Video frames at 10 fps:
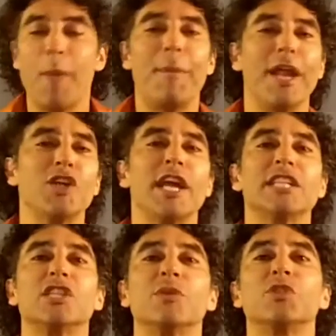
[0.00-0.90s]
Better
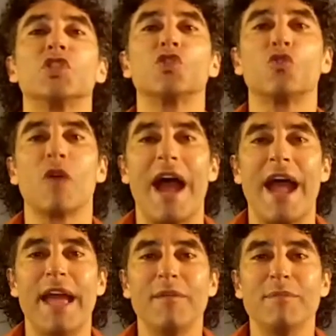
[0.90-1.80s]
yet,
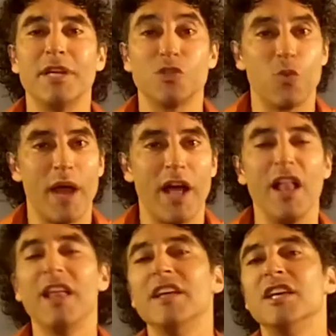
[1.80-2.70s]
subscribe as well,